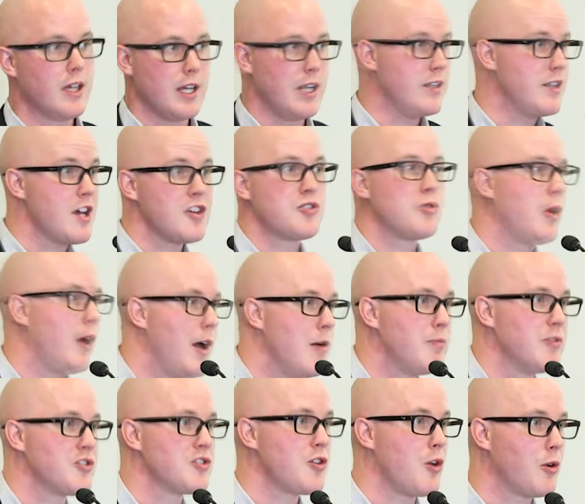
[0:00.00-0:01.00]
industrial
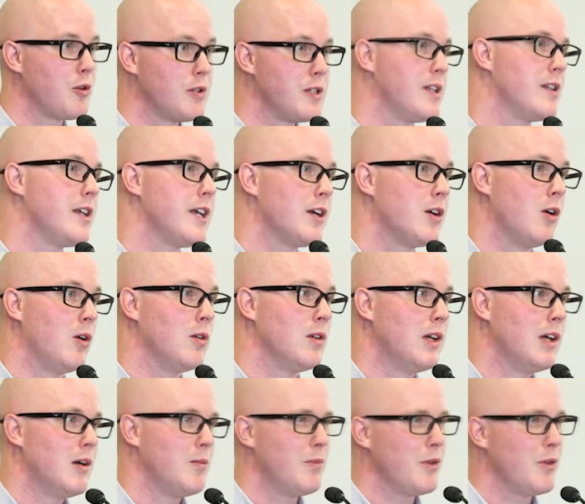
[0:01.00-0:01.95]
hemp is totally illegal,